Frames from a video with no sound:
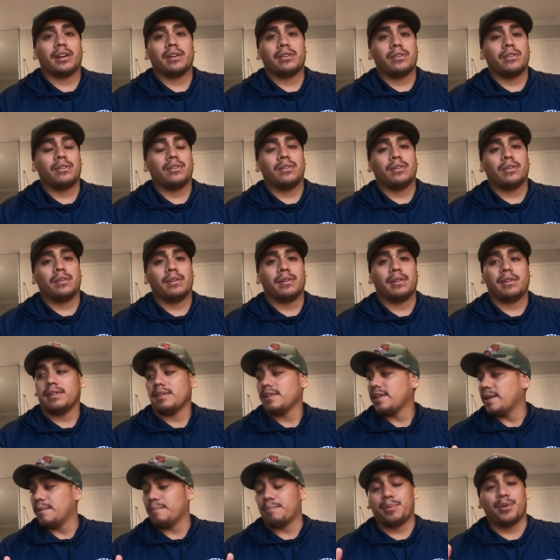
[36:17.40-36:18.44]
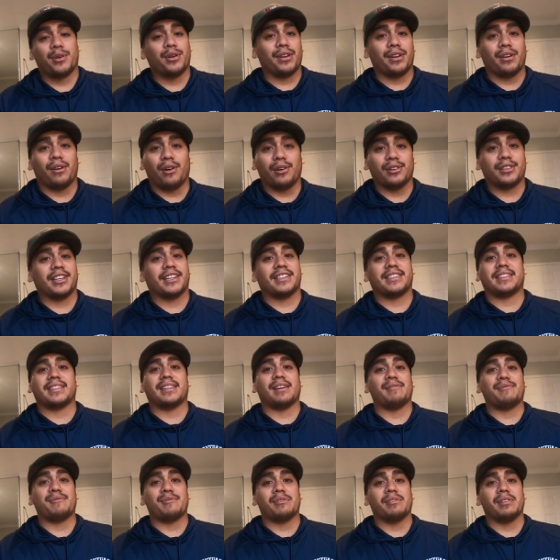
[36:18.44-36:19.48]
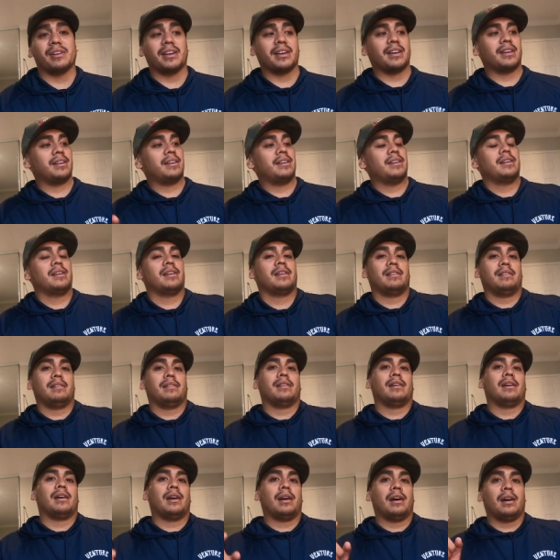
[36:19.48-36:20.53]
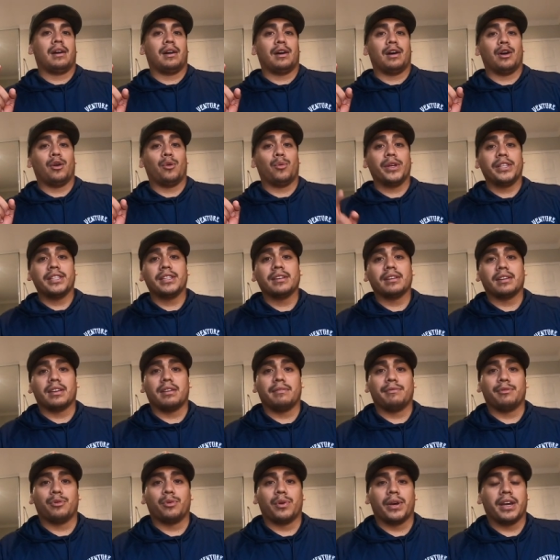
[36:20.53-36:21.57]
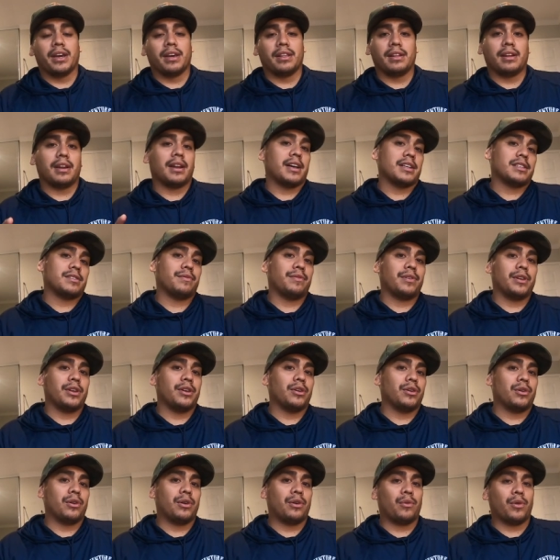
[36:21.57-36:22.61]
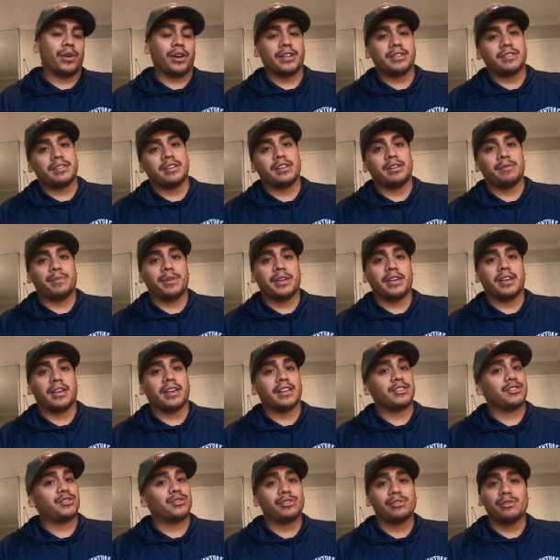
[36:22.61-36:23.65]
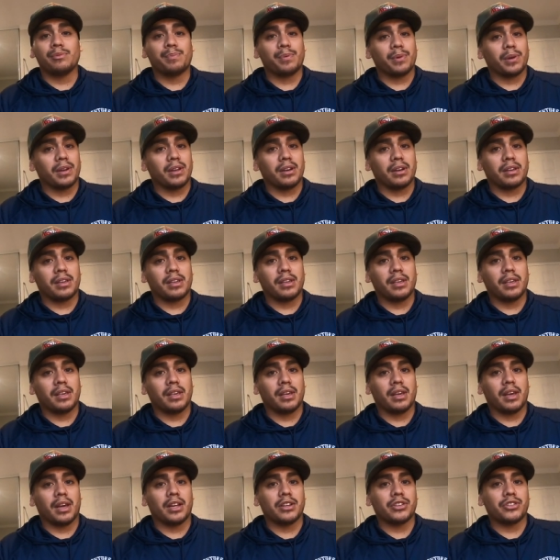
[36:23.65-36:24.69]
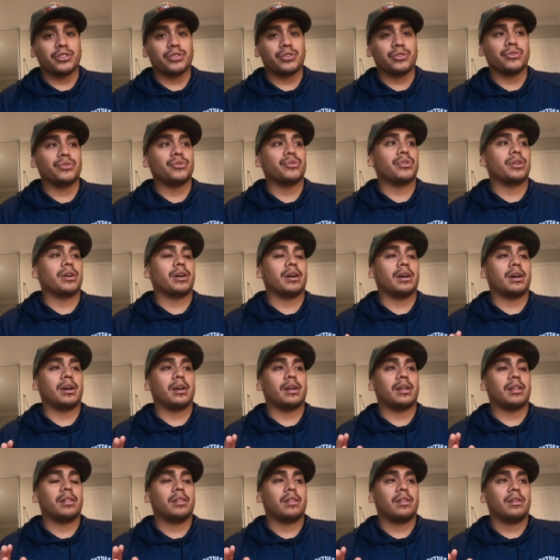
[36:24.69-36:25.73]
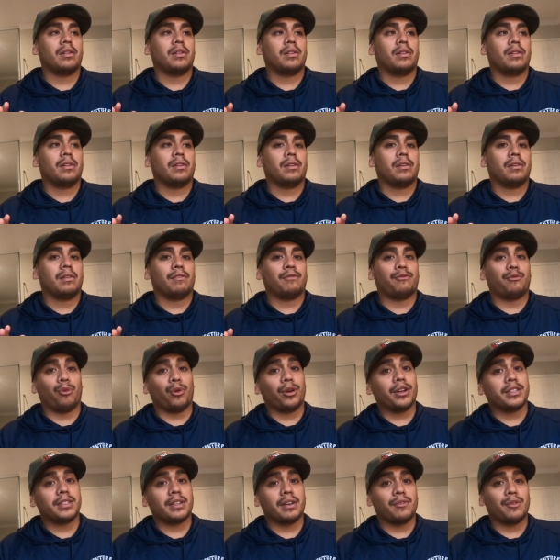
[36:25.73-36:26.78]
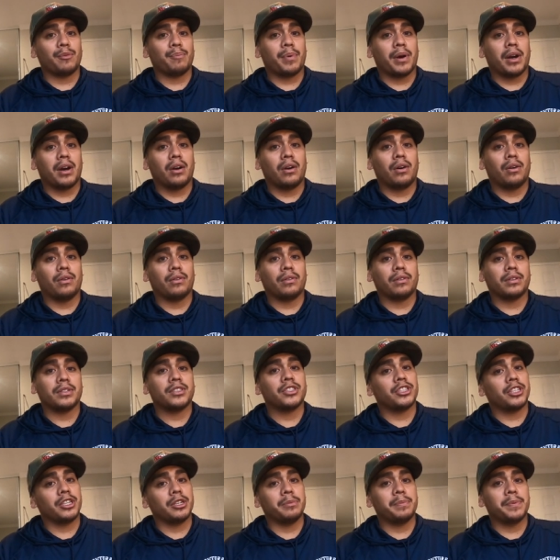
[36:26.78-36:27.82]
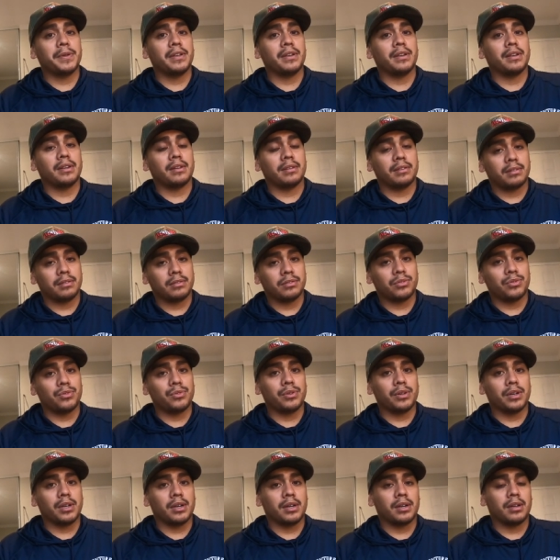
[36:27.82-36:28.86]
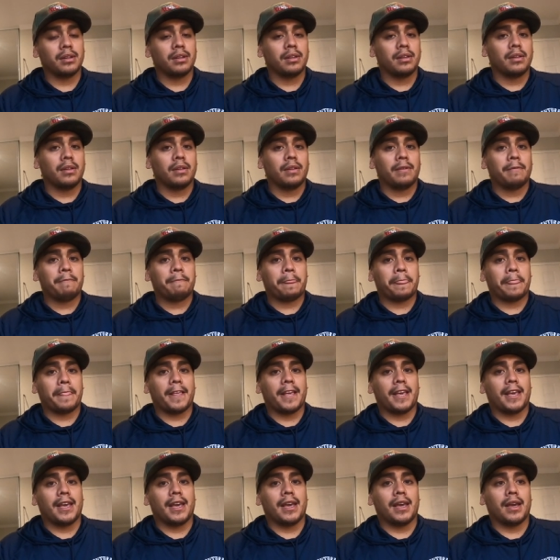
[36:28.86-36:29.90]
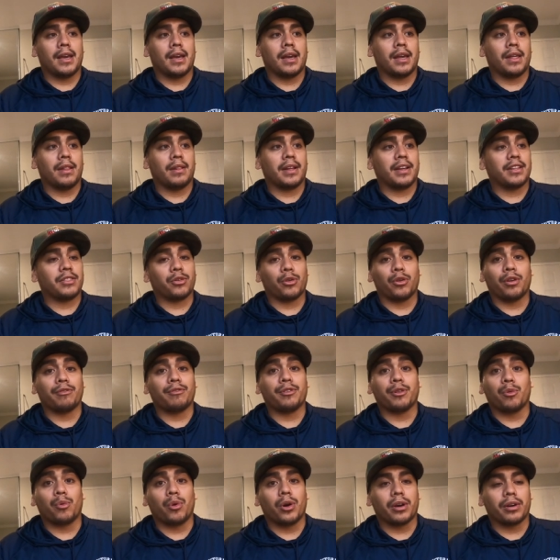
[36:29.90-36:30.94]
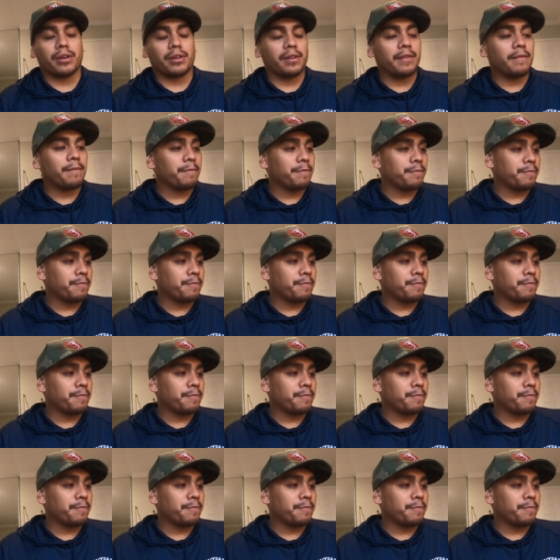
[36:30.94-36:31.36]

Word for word: I go, and put all this stuff away. Uh, we did a giveaway the last video where you seen me get super lucky and shoot uh, 47 pound shibi tuna in like 30 feet of water.